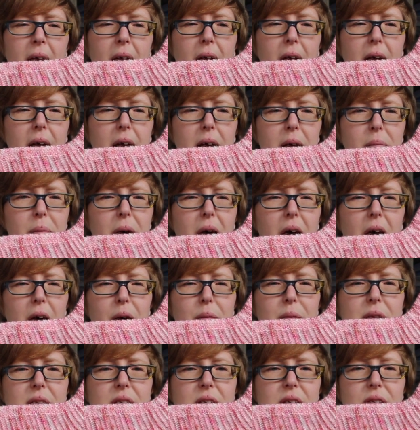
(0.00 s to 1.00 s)
but I
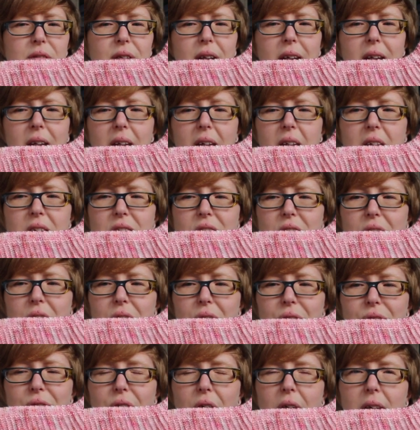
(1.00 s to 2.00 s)
was struggling
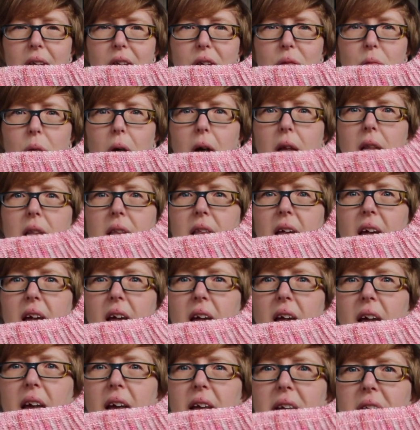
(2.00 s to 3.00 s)
to find one that
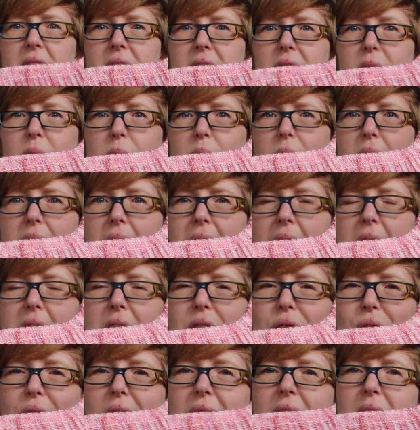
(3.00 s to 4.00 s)
had yarn
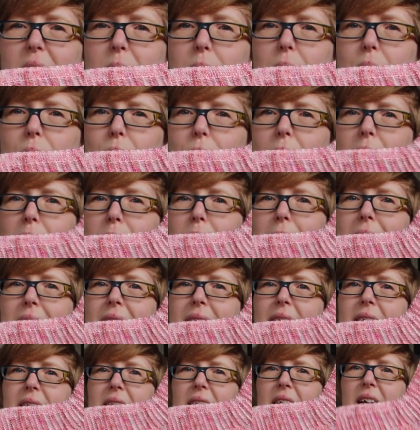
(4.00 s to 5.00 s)
available
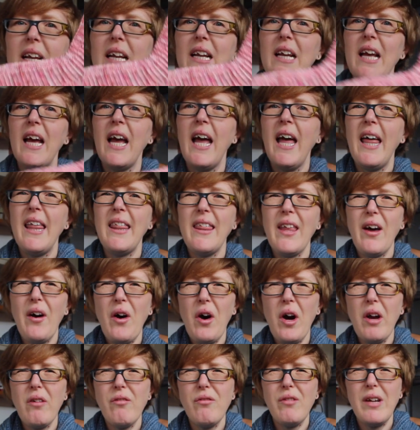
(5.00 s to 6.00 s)
immediately that
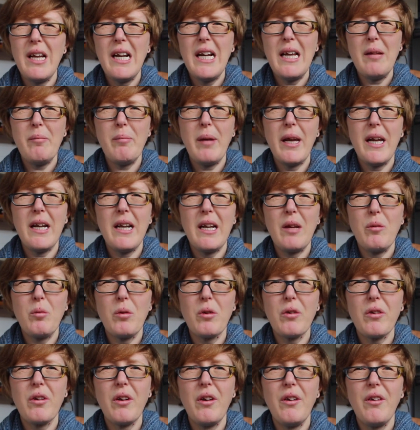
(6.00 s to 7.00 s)
I really badly
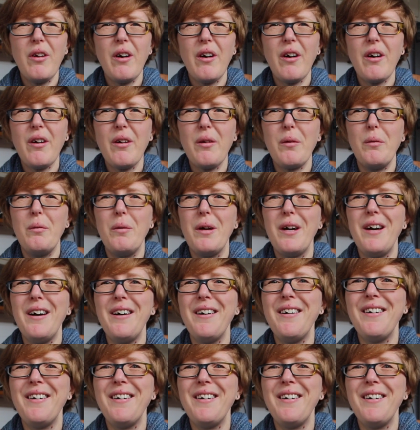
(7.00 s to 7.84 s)
wanted to own.